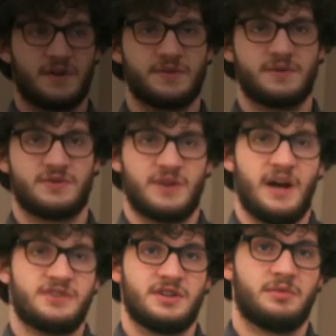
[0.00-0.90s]
starts with a
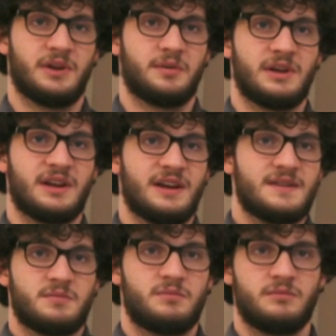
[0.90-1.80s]
tragedy, but it
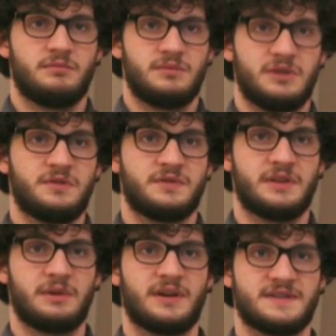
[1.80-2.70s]
ends
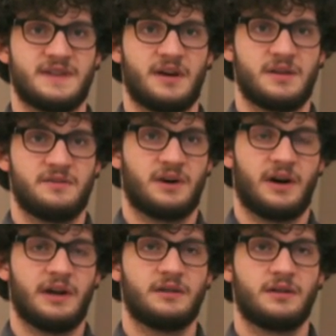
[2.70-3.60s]
beautifully, because now they've
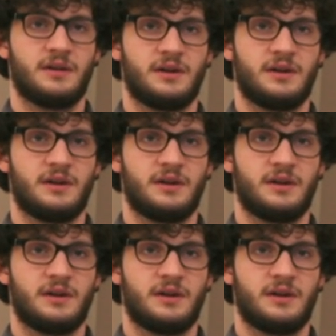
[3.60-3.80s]
got